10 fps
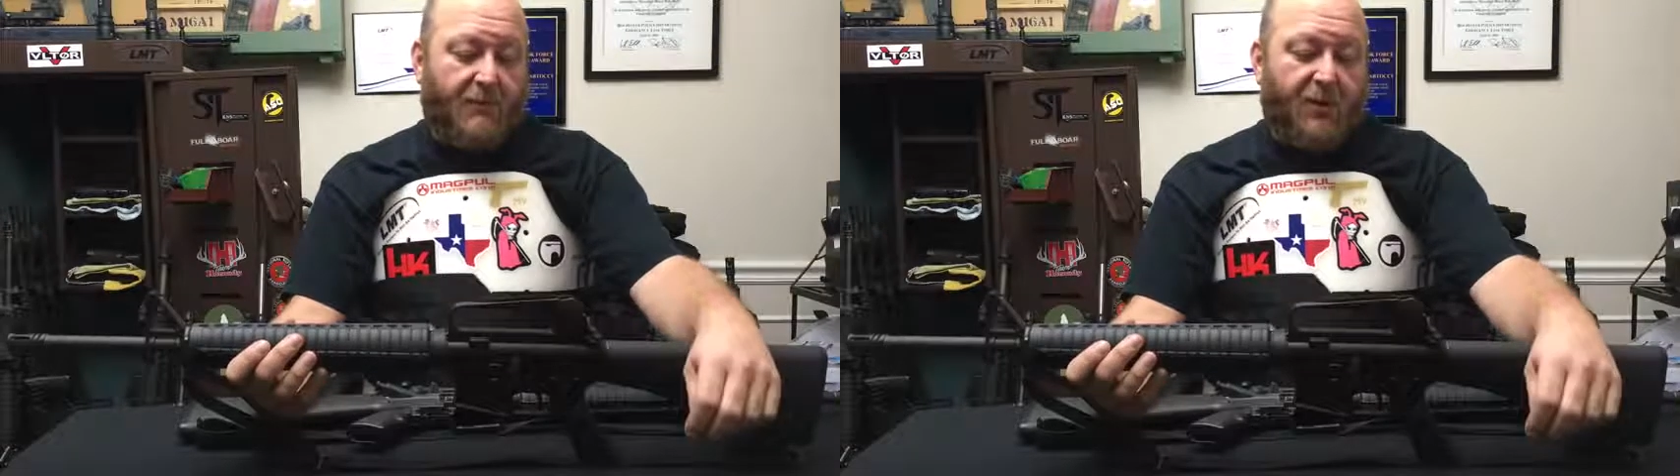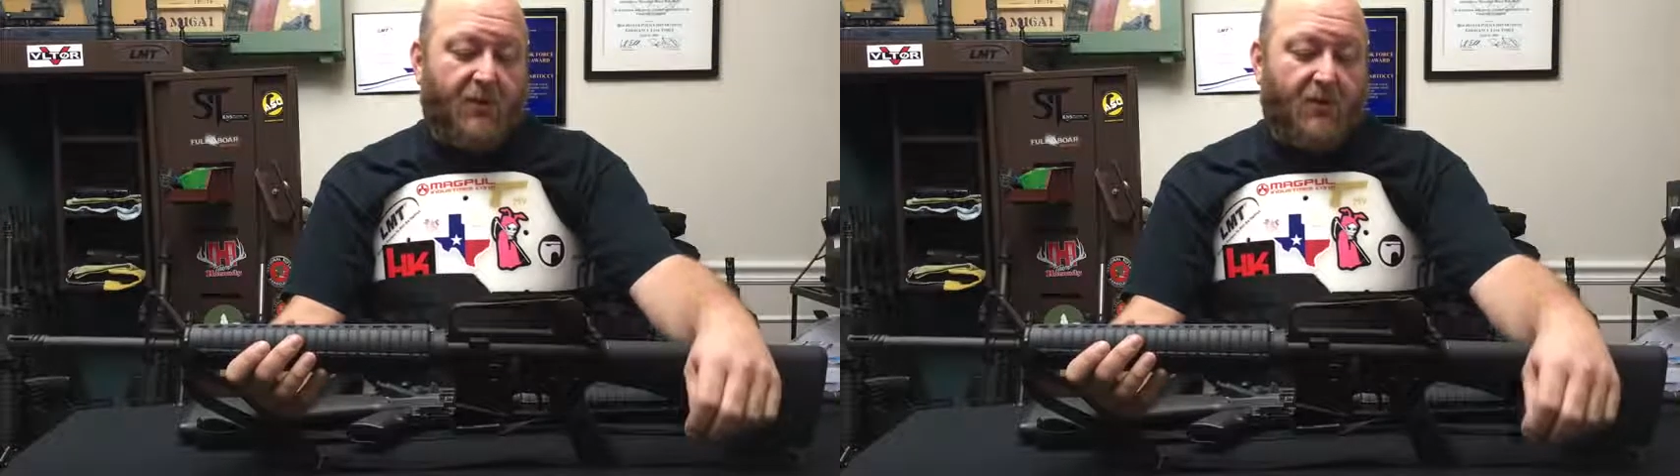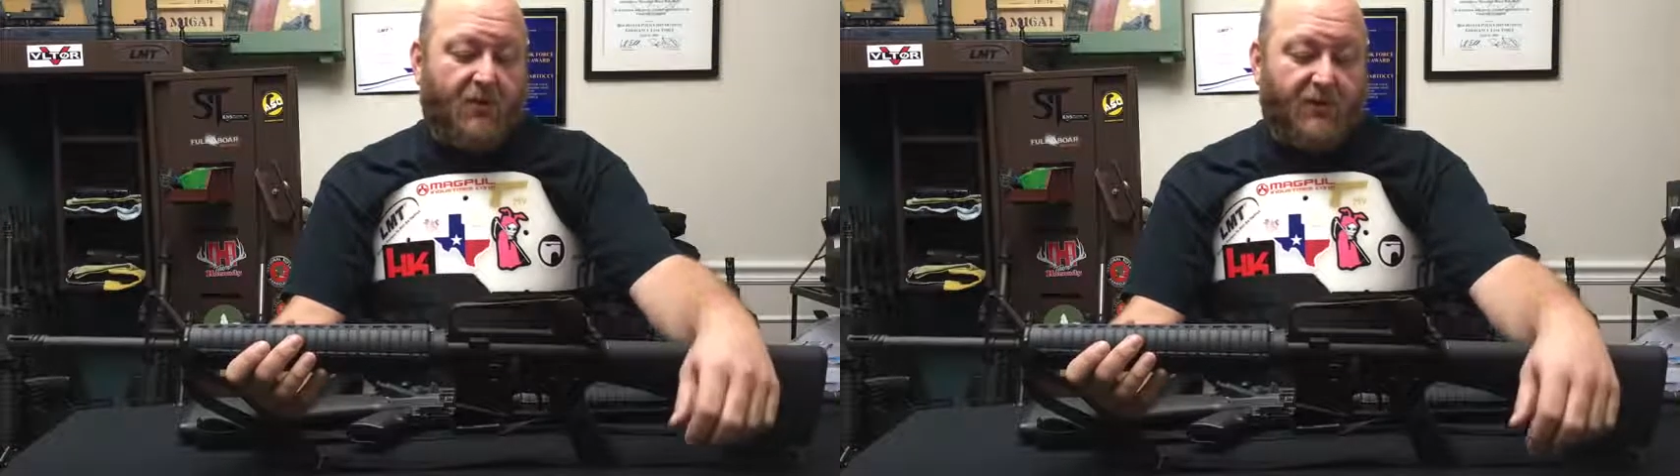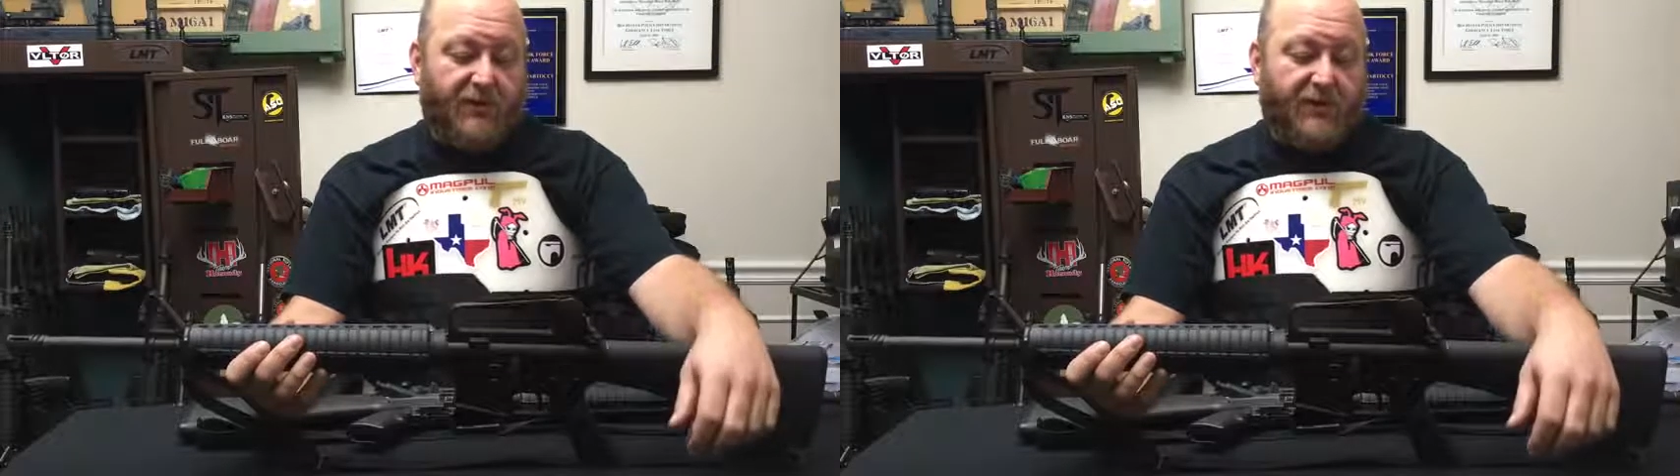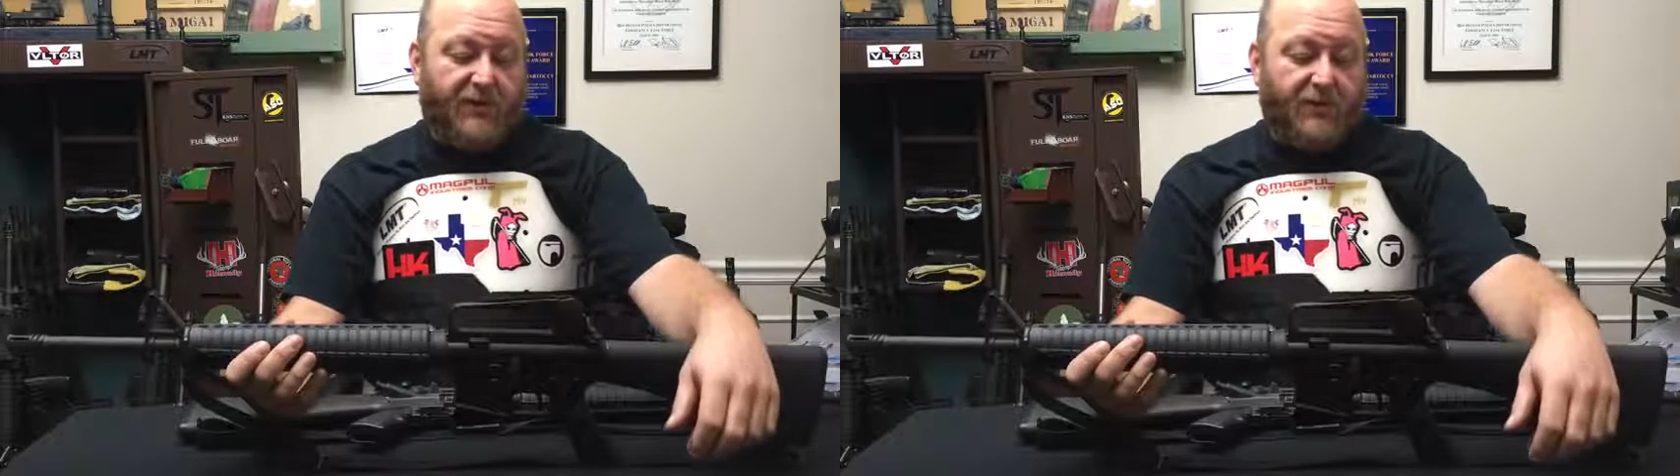upper and lower
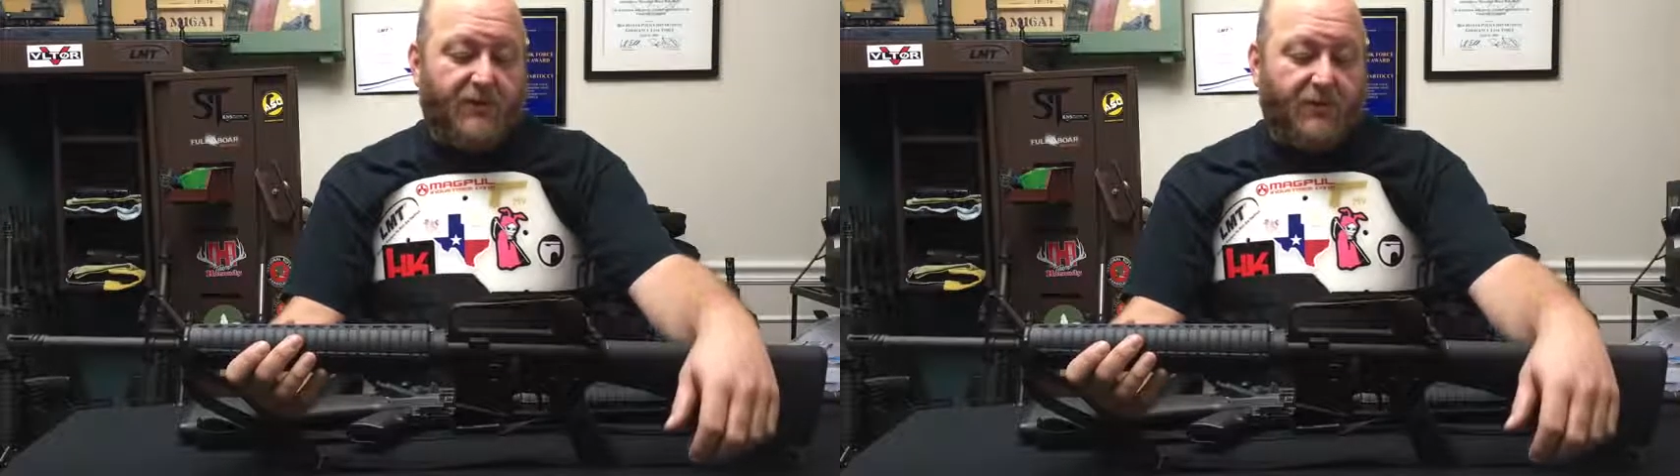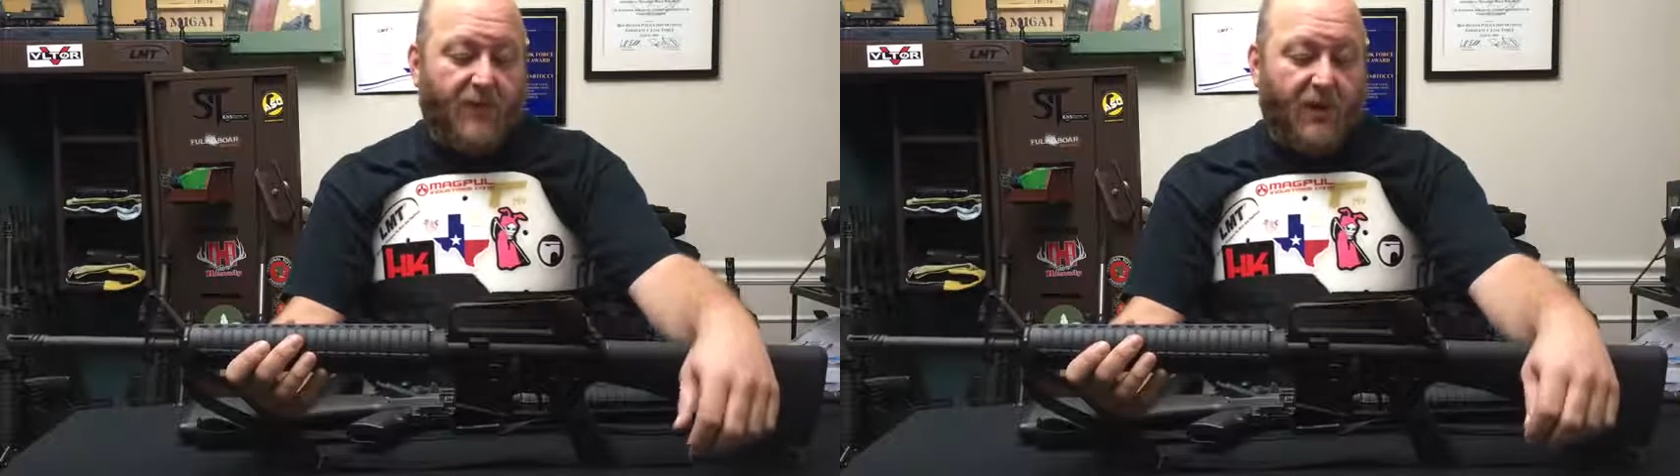receivers.